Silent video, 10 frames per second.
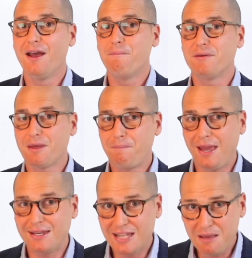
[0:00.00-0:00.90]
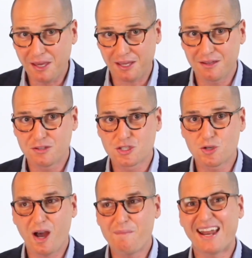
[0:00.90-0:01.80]
But the pandemic
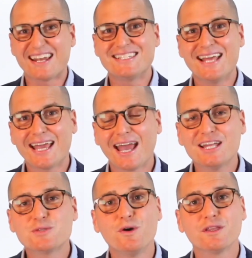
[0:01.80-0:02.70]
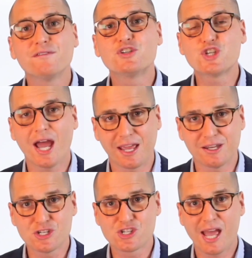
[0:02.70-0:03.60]
saw about a decade's worth of
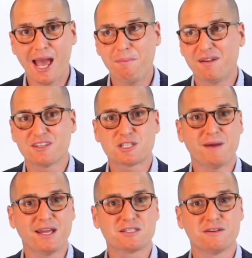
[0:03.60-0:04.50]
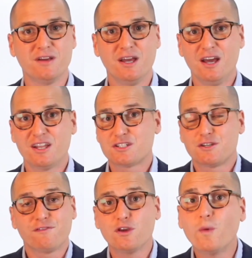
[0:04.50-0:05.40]
change happen in the space of just a
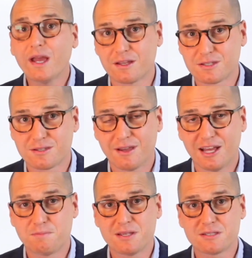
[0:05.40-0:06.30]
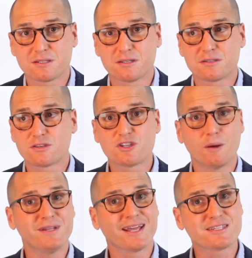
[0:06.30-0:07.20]
few weeks as businesses
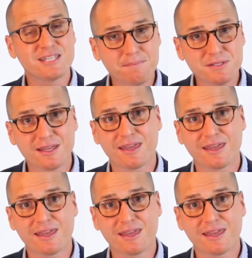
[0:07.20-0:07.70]
stopped accepting